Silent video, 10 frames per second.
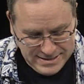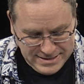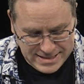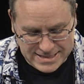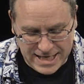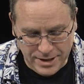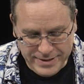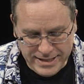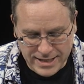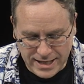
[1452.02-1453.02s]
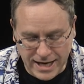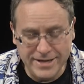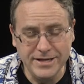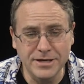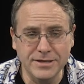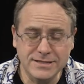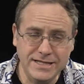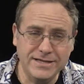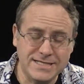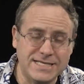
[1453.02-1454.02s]
So that's Halloween.
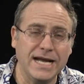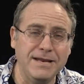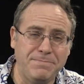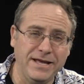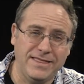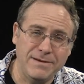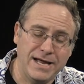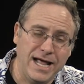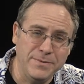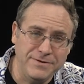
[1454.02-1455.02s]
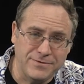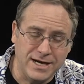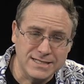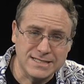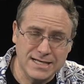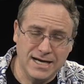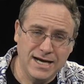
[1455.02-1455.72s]
The second big thing about Halloween for us